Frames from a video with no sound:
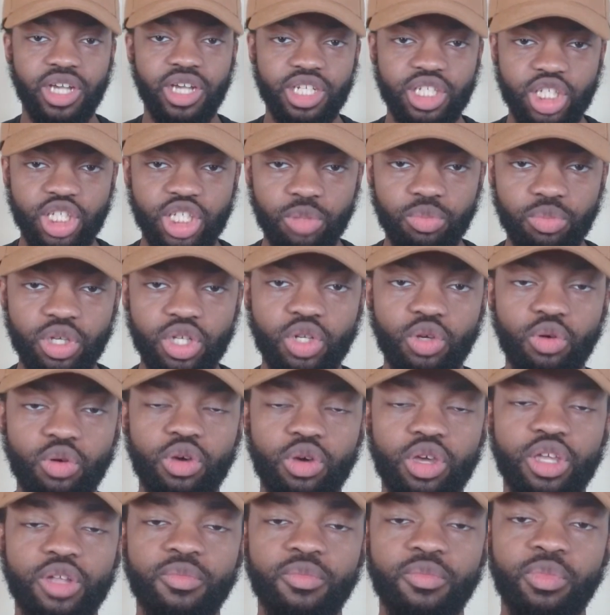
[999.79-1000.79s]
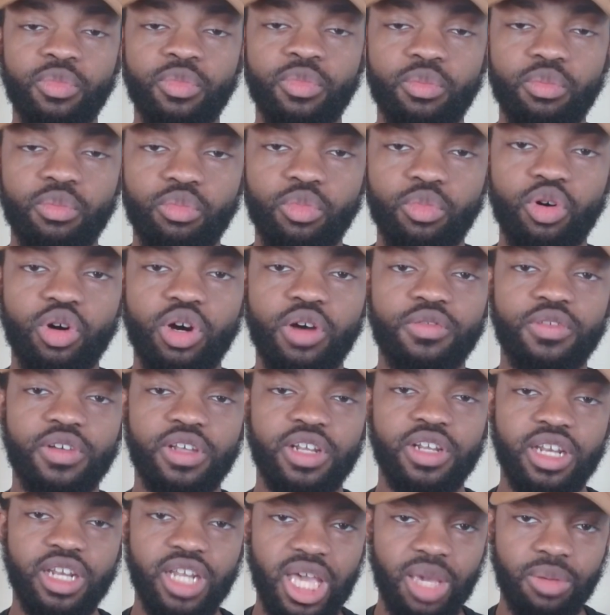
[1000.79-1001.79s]
I should be doing more of
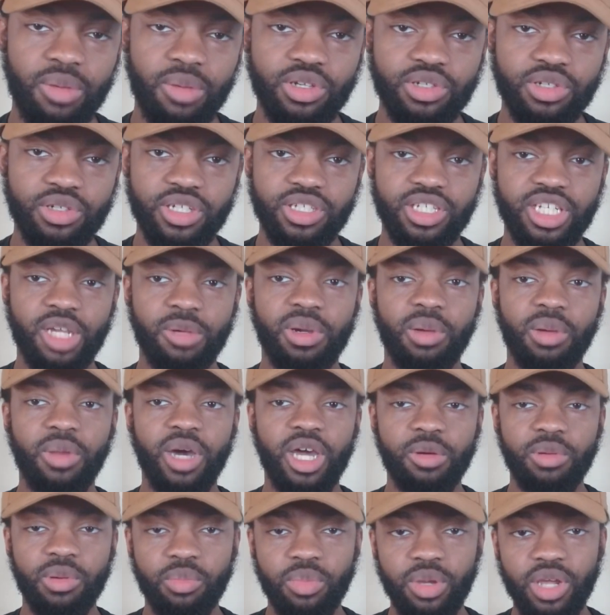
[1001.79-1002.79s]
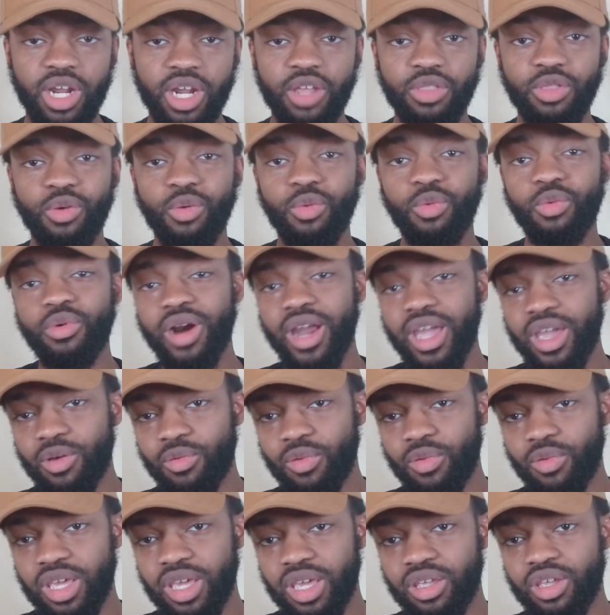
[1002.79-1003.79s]
a dynamic stretch to get my body prepared the
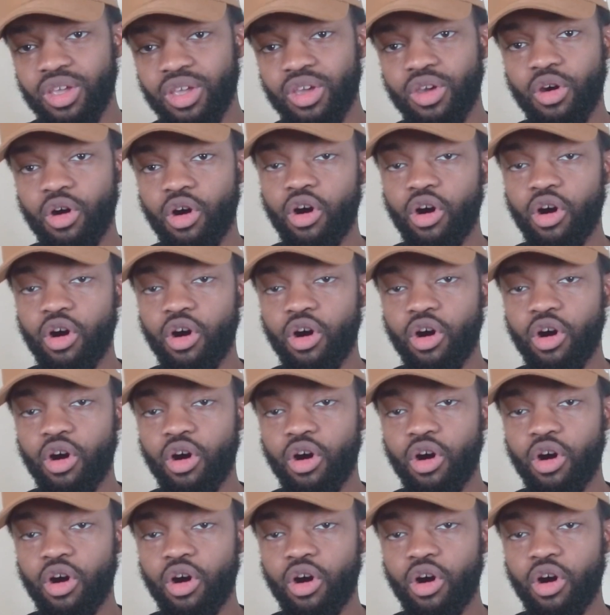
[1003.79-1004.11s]
right way